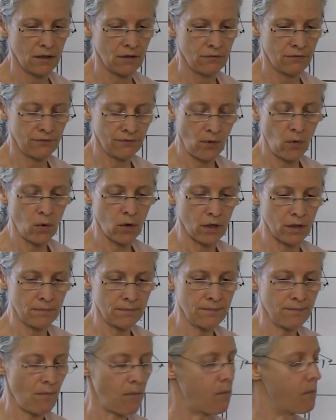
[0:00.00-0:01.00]

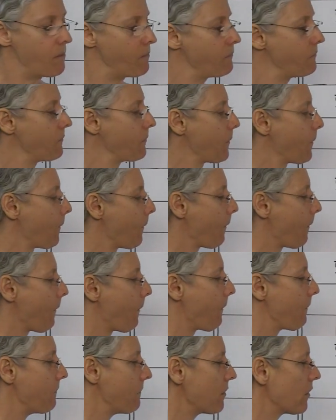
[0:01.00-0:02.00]
form.
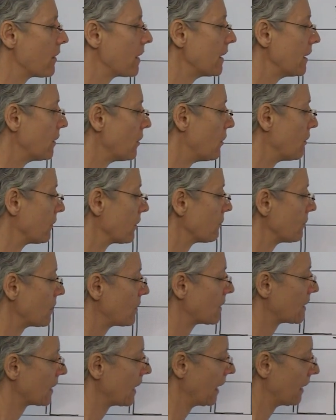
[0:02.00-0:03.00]
We're going to go over
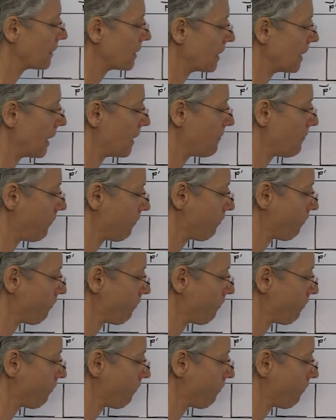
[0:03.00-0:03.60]
roots again today.